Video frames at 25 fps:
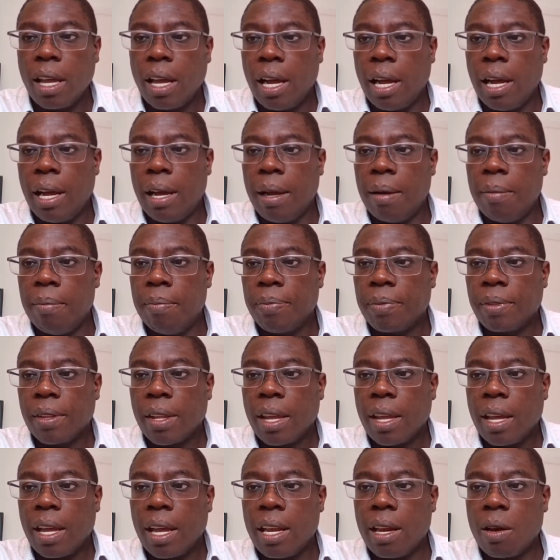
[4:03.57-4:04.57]
And
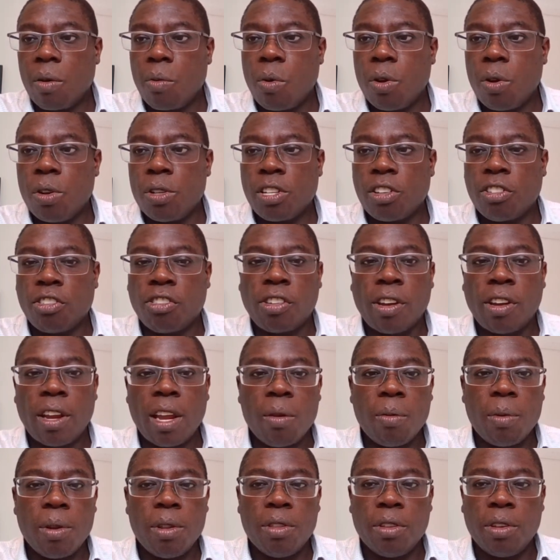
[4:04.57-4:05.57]
I want to
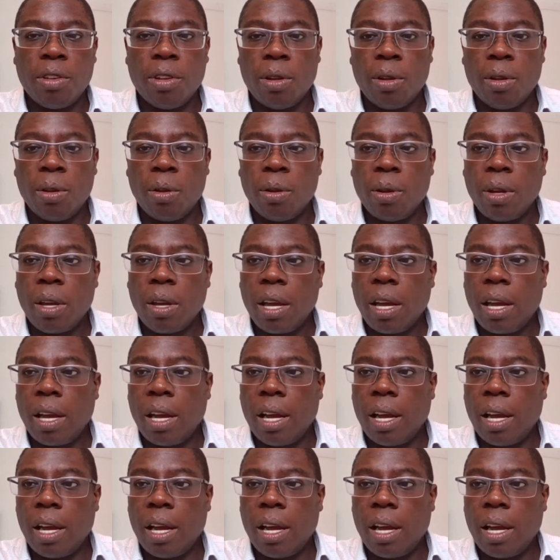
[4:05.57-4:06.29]
share with you